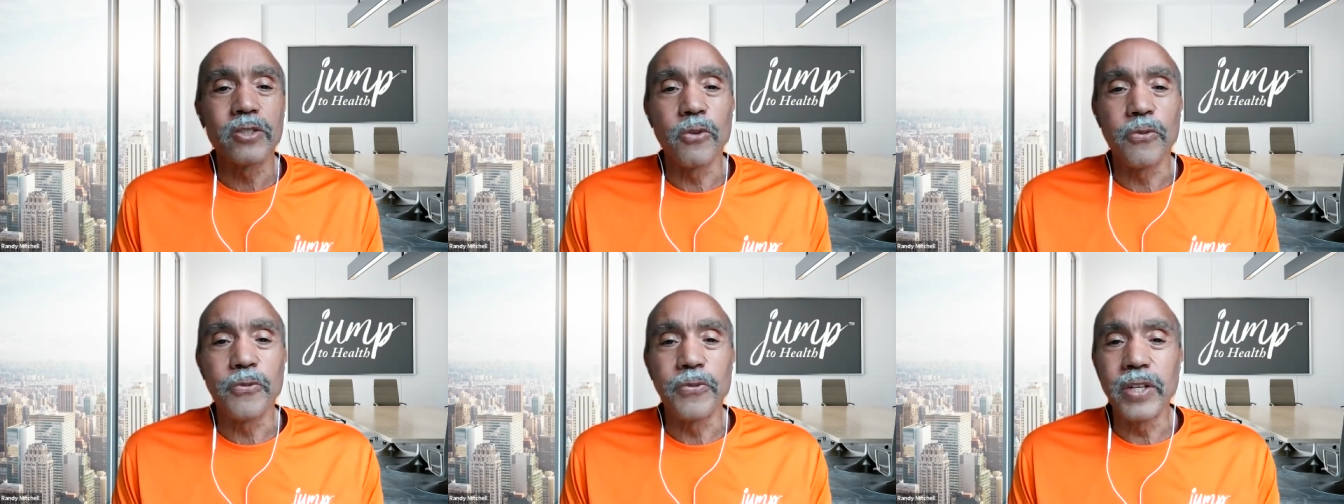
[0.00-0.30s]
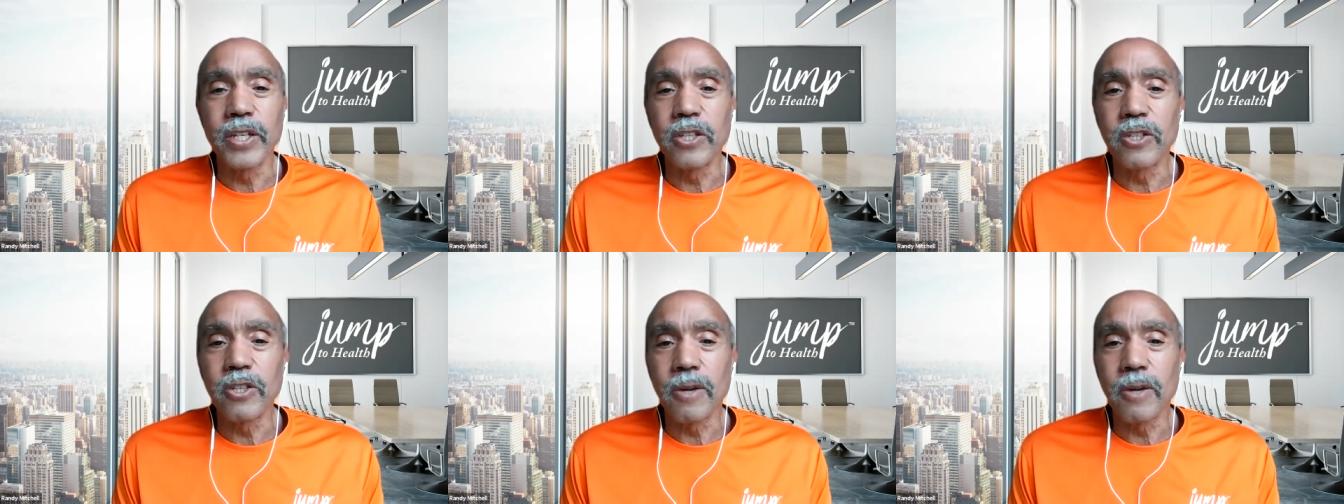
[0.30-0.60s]
So
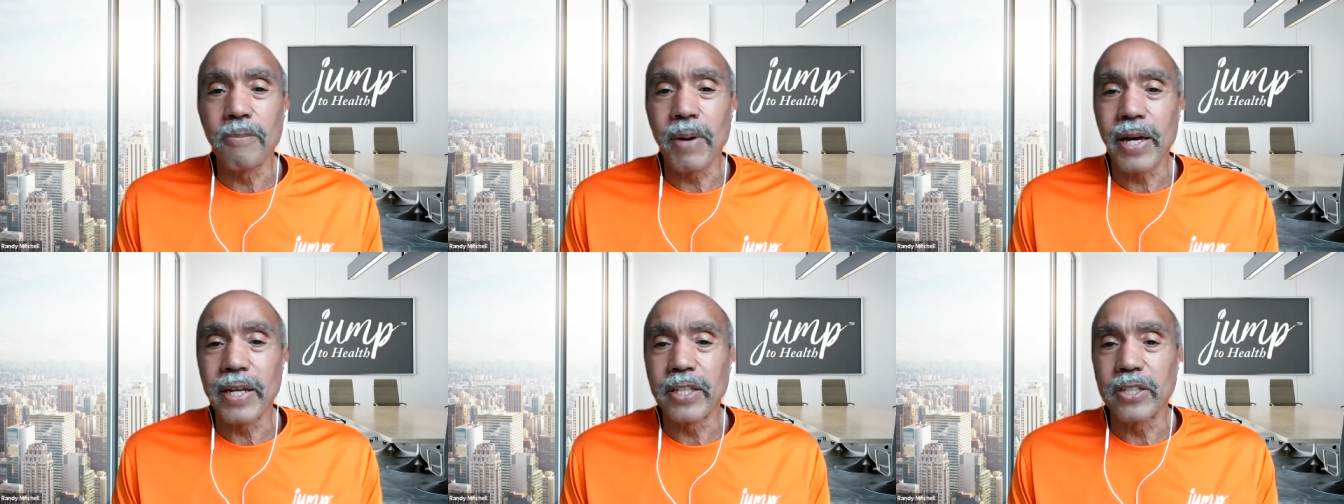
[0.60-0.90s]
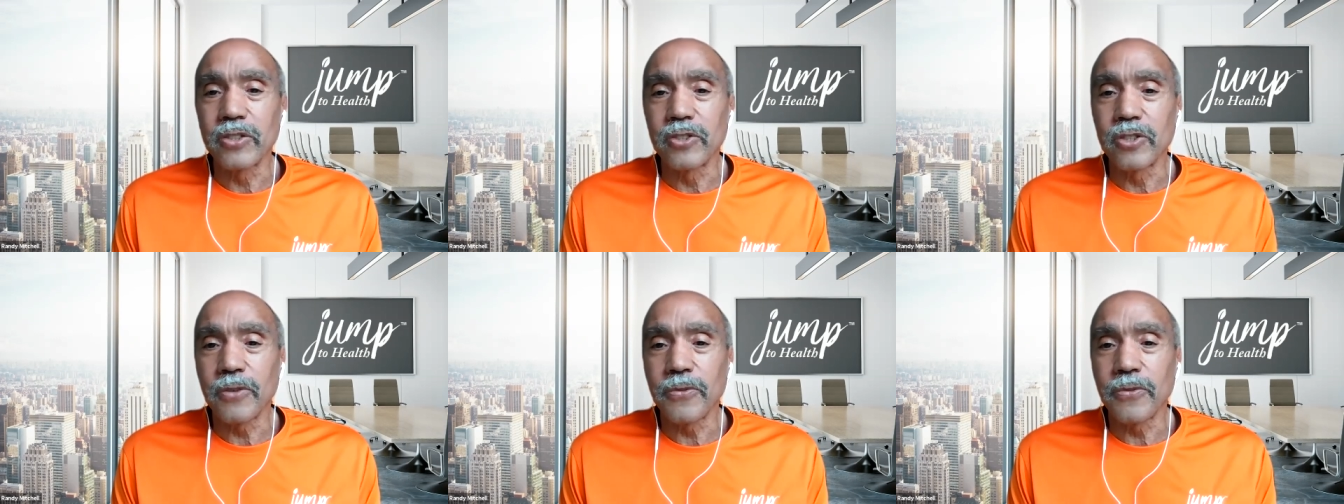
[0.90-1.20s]
feeding your
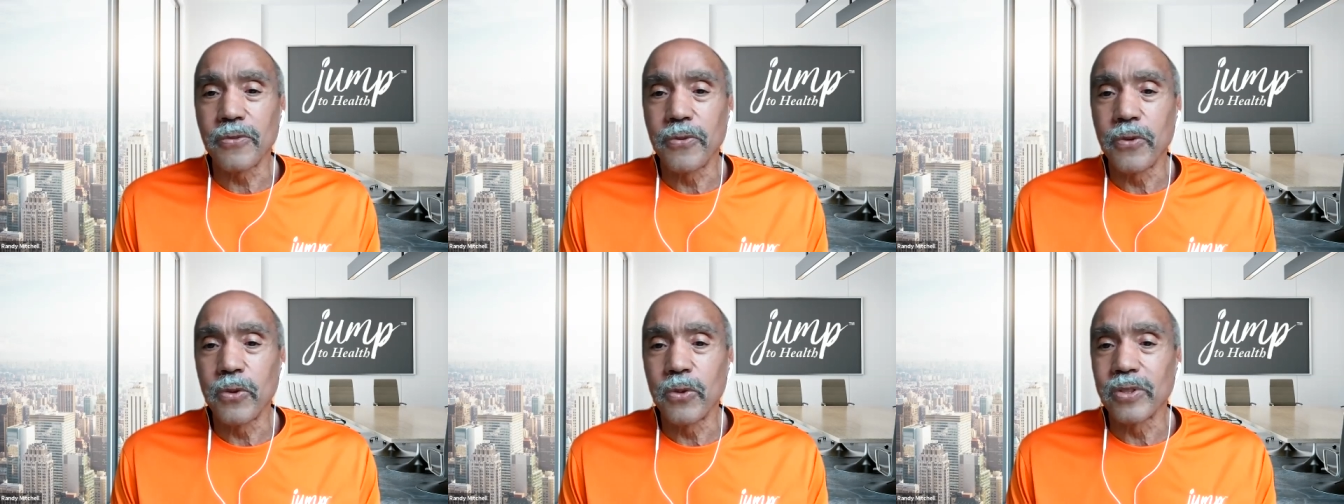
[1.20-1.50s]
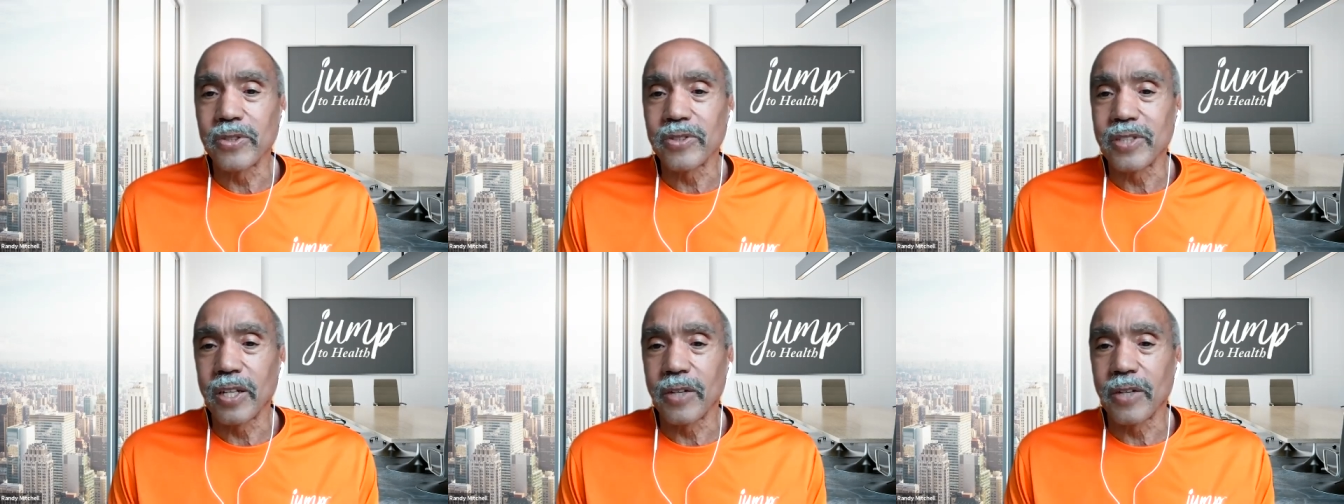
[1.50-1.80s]
body junk food
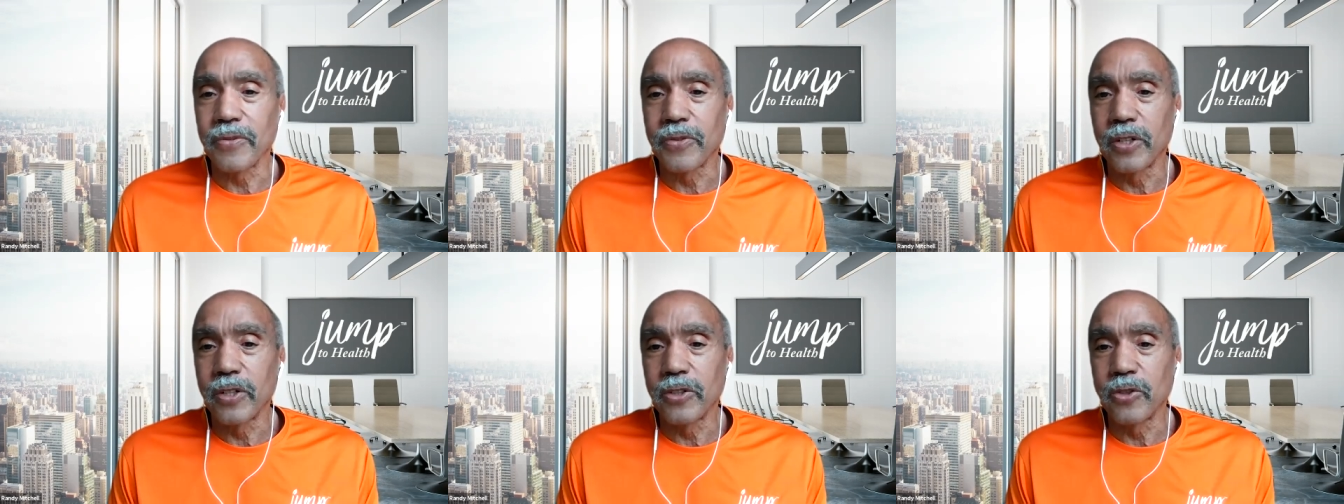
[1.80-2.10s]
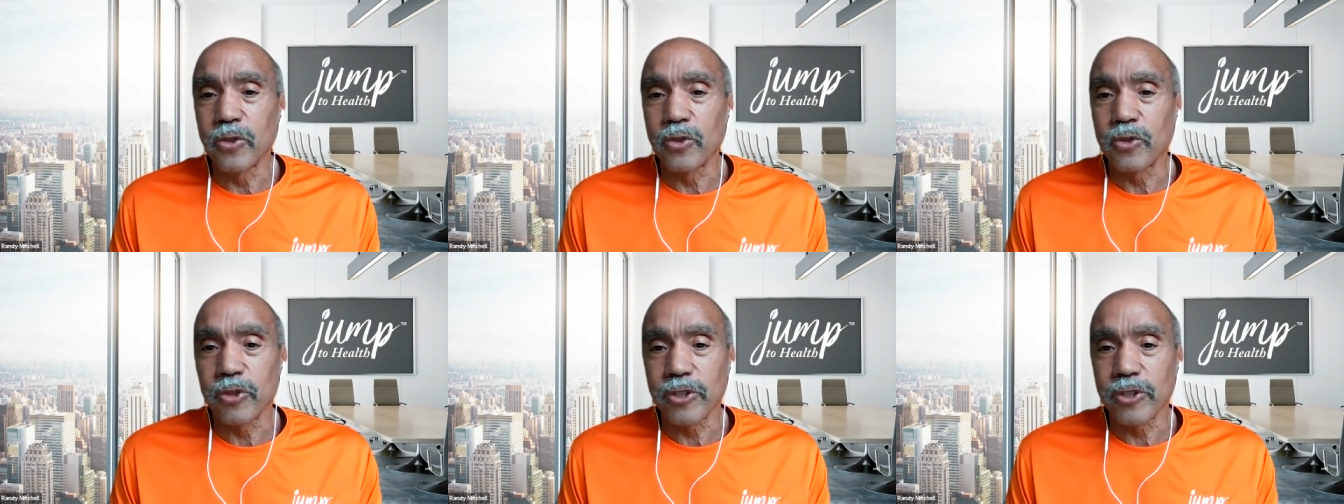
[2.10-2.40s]
instead of good
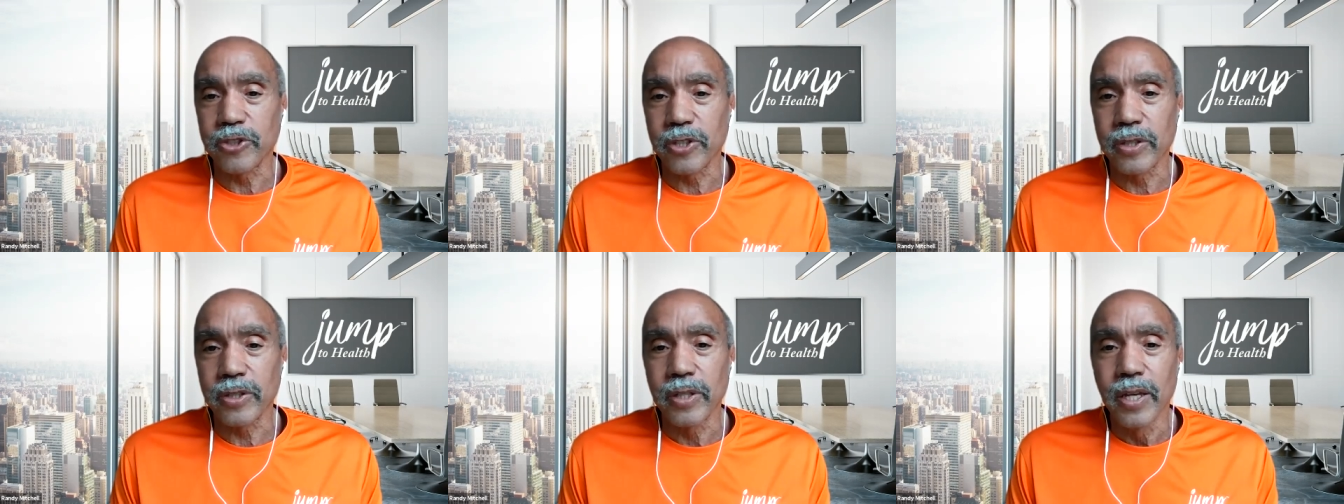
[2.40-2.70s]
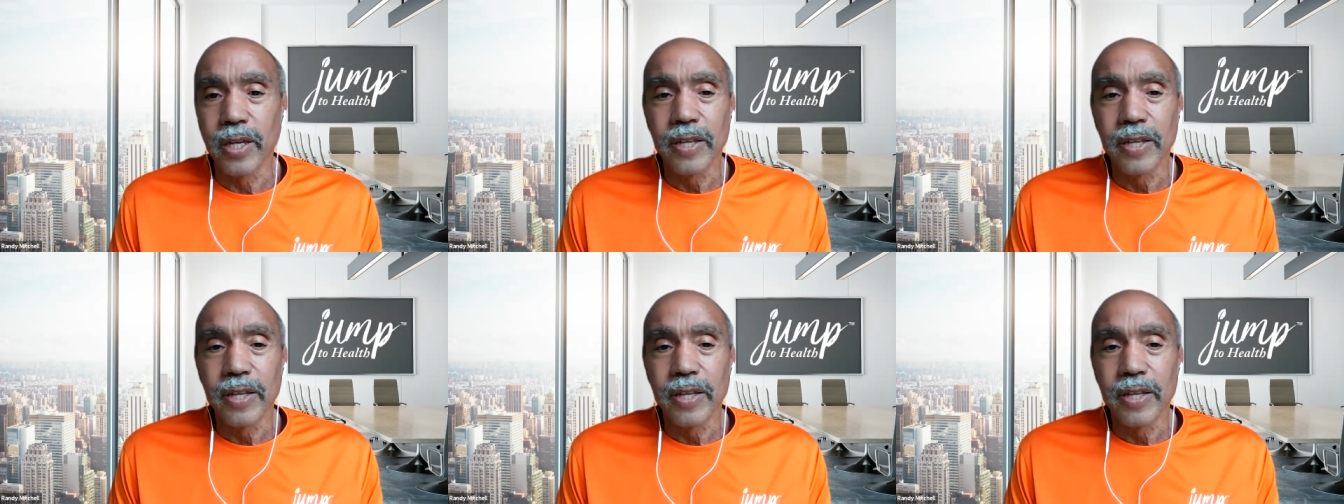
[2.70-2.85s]
nutrition.